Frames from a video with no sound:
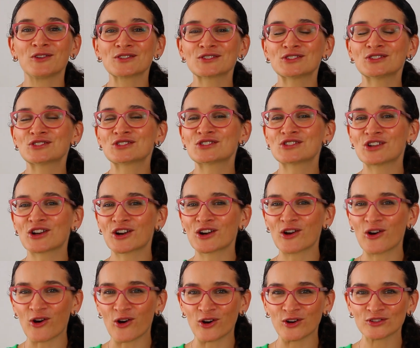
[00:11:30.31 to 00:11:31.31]
also
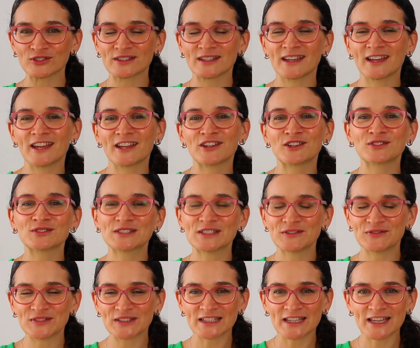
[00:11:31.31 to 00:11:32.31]
turn on the
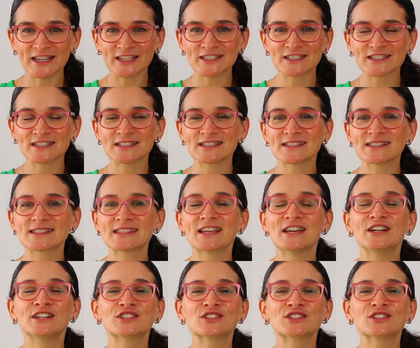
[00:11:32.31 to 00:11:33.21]
notifications